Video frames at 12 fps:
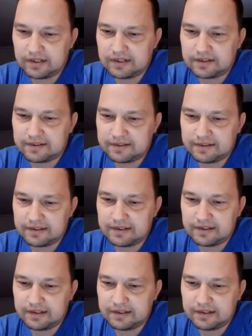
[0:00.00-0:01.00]
Let's
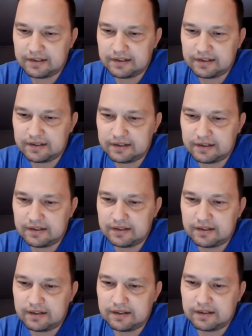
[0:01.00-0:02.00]
see.
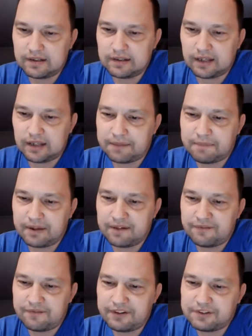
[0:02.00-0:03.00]
Like
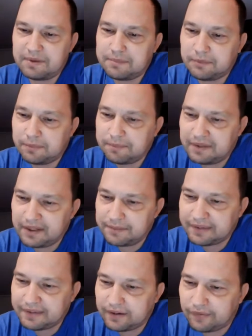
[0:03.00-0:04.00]
button, fish people
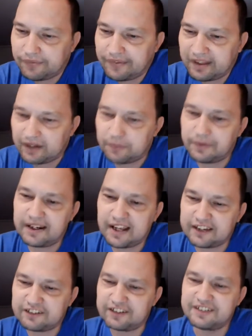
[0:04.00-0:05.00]
peeps. I don't think we can
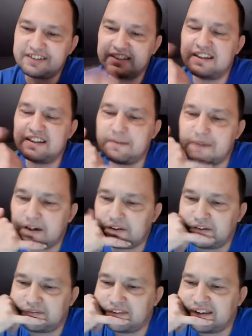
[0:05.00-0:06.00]
actually see the amount
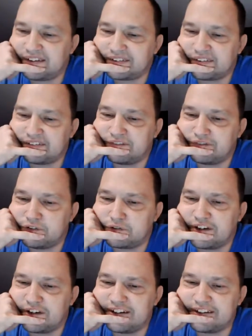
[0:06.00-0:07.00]
of likes on the viewer
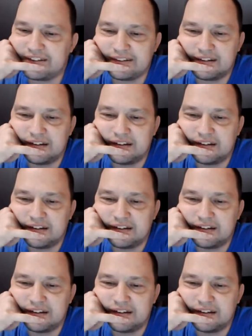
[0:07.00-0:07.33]
end.